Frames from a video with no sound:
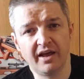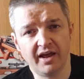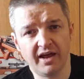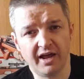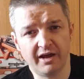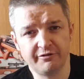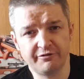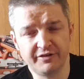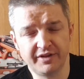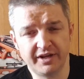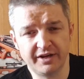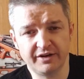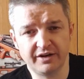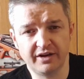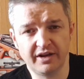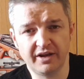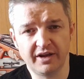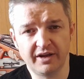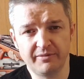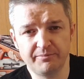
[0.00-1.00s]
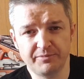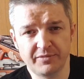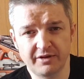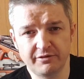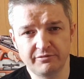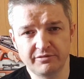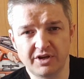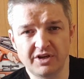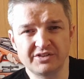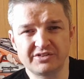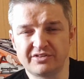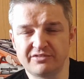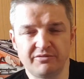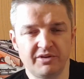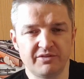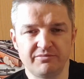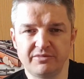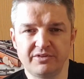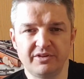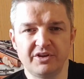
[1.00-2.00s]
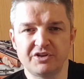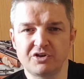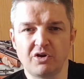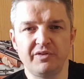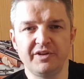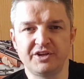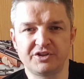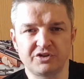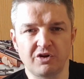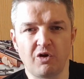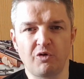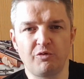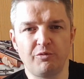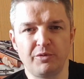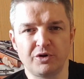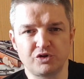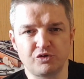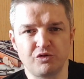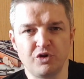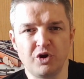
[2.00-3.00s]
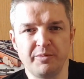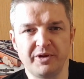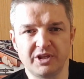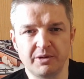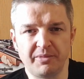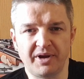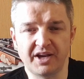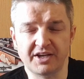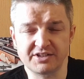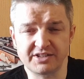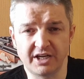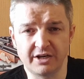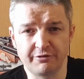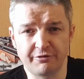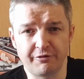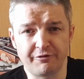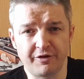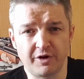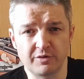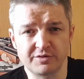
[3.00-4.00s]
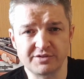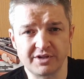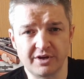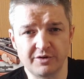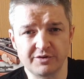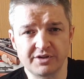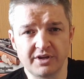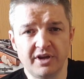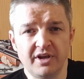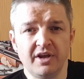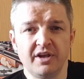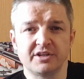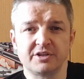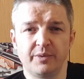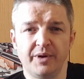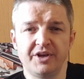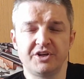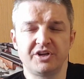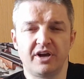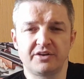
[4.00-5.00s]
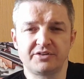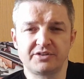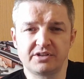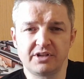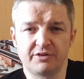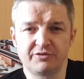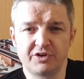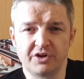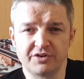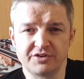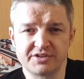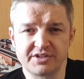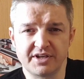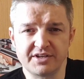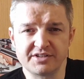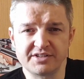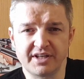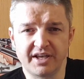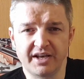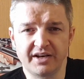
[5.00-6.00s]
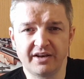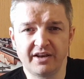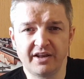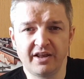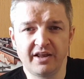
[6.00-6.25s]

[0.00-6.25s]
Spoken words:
I've then, because there's only so much room in the magazine for photos, so each article I've done since then,